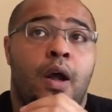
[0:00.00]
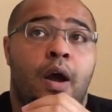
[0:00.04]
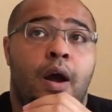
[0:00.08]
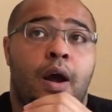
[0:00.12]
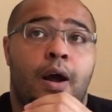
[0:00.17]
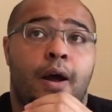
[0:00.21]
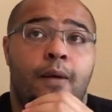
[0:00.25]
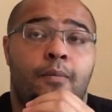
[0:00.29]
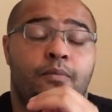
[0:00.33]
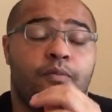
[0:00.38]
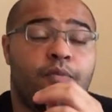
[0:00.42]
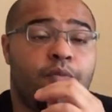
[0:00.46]

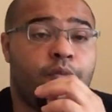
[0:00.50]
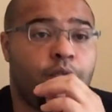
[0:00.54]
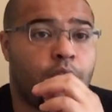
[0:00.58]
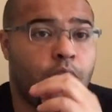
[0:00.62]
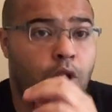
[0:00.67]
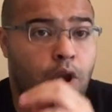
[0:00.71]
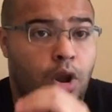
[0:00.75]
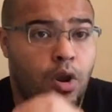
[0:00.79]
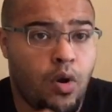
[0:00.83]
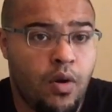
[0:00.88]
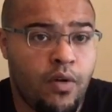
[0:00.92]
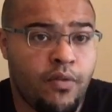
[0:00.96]
Um, for a
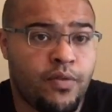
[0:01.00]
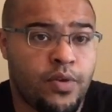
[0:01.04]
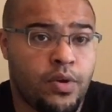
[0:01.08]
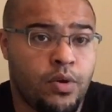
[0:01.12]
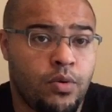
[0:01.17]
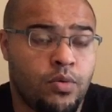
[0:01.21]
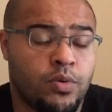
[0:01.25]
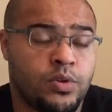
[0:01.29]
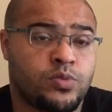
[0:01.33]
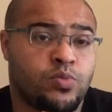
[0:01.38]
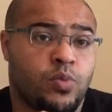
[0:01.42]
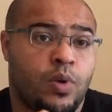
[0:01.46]
lot of
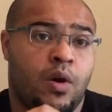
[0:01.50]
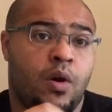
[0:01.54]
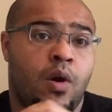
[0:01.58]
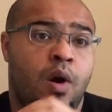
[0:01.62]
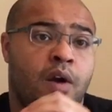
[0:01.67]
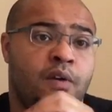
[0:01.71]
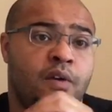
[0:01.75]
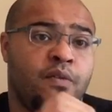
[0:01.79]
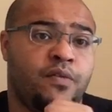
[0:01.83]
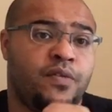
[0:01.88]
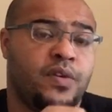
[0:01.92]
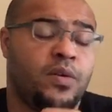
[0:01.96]
you as well,
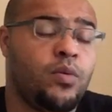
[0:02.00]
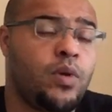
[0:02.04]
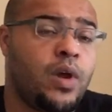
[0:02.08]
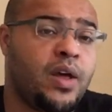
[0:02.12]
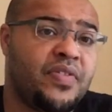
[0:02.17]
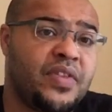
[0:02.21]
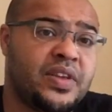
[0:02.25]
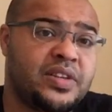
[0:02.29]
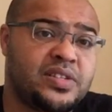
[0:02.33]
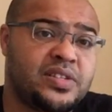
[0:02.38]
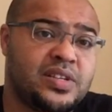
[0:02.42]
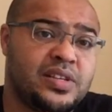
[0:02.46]
I feel like
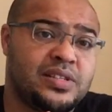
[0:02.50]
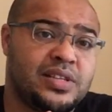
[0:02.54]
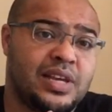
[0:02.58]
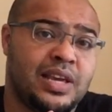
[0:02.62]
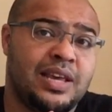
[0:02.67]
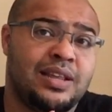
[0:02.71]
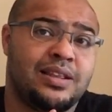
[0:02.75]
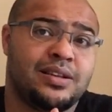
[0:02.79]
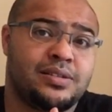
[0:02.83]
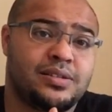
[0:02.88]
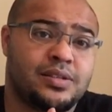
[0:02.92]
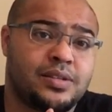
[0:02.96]
this is
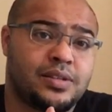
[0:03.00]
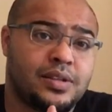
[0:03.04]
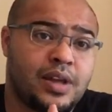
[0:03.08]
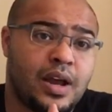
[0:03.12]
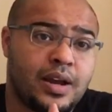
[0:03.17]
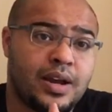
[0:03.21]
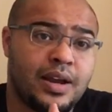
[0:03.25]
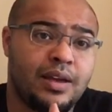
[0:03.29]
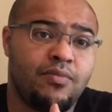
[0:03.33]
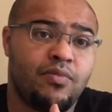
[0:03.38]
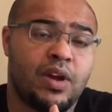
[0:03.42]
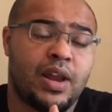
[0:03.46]
either
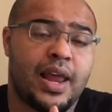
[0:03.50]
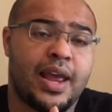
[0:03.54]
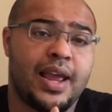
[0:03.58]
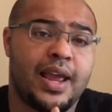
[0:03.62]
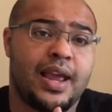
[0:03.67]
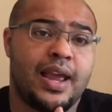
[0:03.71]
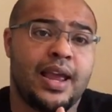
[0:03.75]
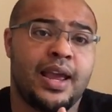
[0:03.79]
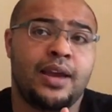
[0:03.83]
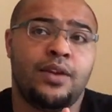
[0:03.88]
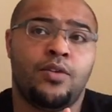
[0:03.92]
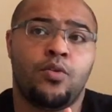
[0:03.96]
study
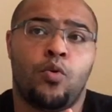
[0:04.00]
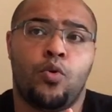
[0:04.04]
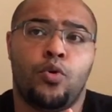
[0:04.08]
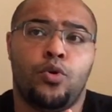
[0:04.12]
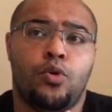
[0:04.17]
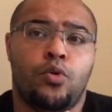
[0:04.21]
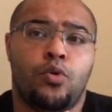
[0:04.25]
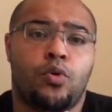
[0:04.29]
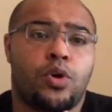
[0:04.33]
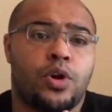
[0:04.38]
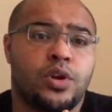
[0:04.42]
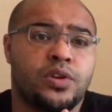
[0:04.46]
related or
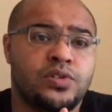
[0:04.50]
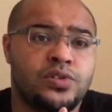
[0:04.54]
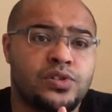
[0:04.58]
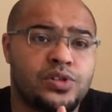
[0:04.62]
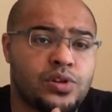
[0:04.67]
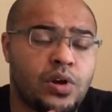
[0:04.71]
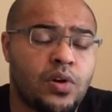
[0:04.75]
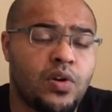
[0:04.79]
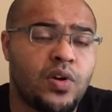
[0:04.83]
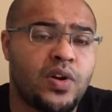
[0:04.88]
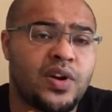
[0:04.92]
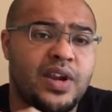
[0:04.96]
you're
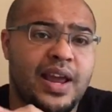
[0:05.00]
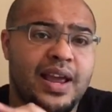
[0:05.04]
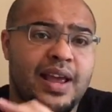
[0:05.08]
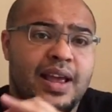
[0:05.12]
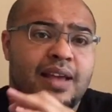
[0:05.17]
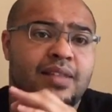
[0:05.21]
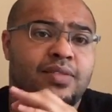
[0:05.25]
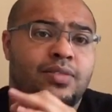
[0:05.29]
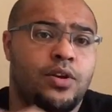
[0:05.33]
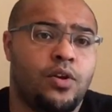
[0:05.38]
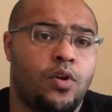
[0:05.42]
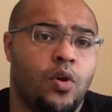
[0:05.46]

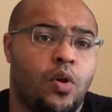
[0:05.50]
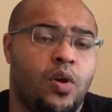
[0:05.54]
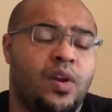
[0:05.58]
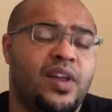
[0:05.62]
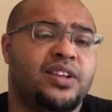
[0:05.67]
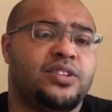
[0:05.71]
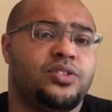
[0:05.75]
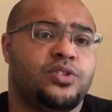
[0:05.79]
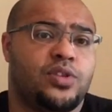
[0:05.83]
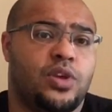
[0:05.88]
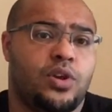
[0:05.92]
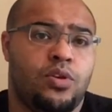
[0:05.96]
consolidating the
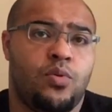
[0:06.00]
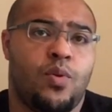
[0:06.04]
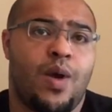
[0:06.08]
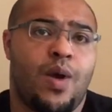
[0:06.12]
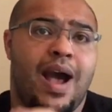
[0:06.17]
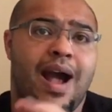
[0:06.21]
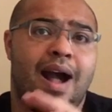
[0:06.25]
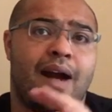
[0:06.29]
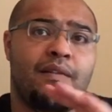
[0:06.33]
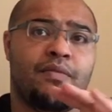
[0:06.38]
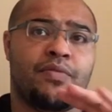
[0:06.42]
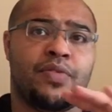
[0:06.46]
knowledge that you
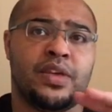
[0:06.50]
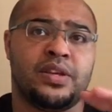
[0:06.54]
have.